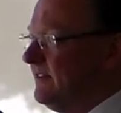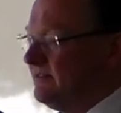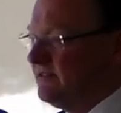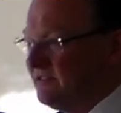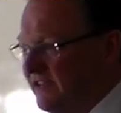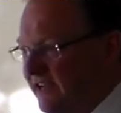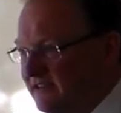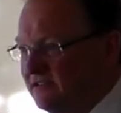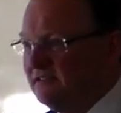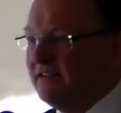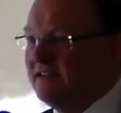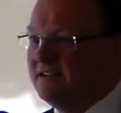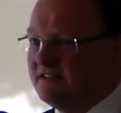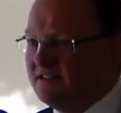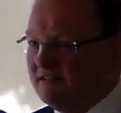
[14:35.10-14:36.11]
the
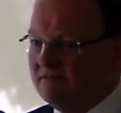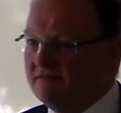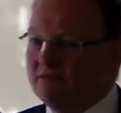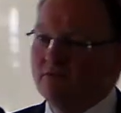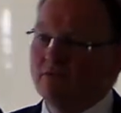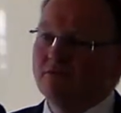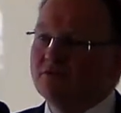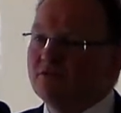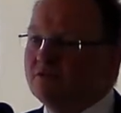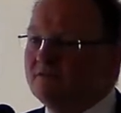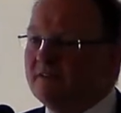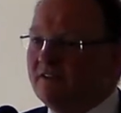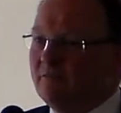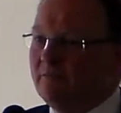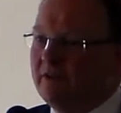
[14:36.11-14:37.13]
Teslas and all
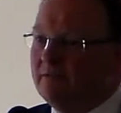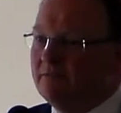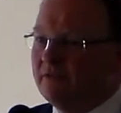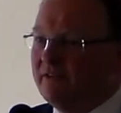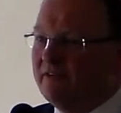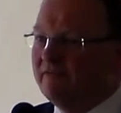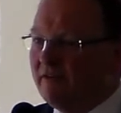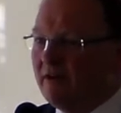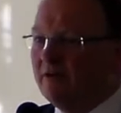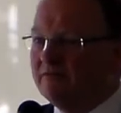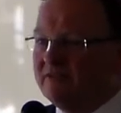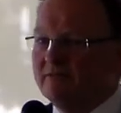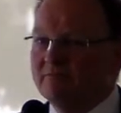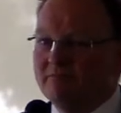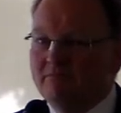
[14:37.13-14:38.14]
sorts of other people are
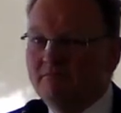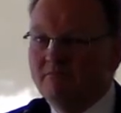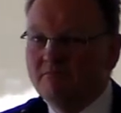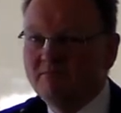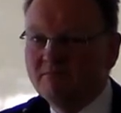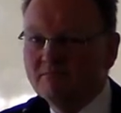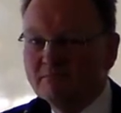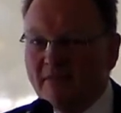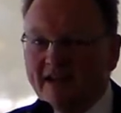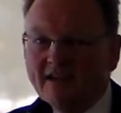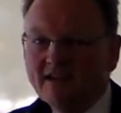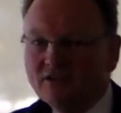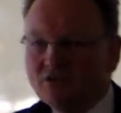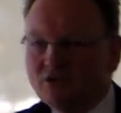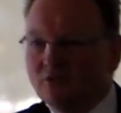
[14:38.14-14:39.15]
involved in
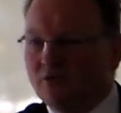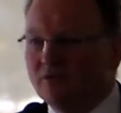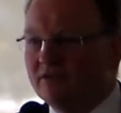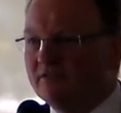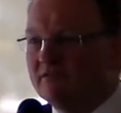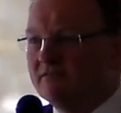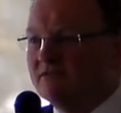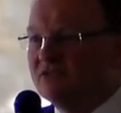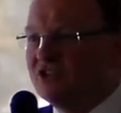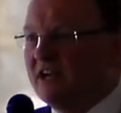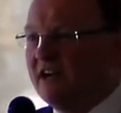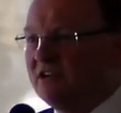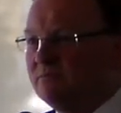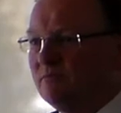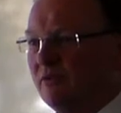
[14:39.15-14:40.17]
making sure that
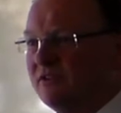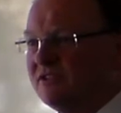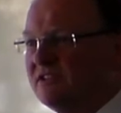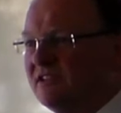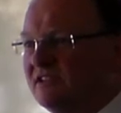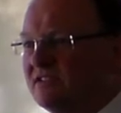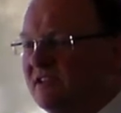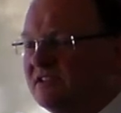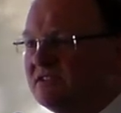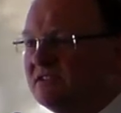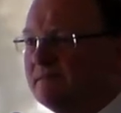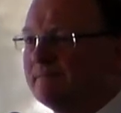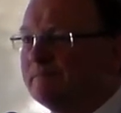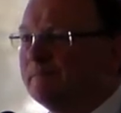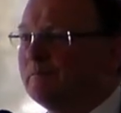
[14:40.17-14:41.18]
charge points
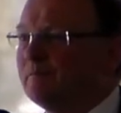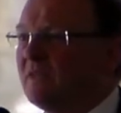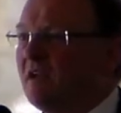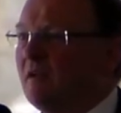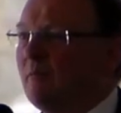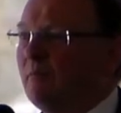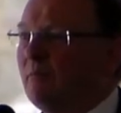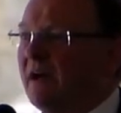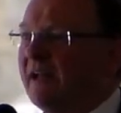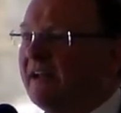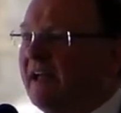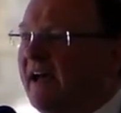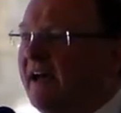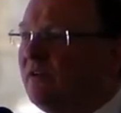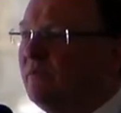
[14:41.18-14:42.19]
exist.
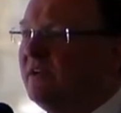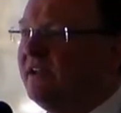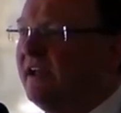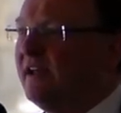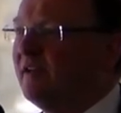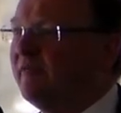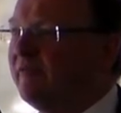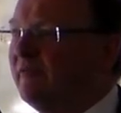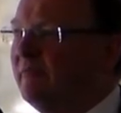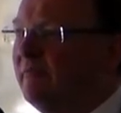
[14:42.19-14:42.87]
But how do we get it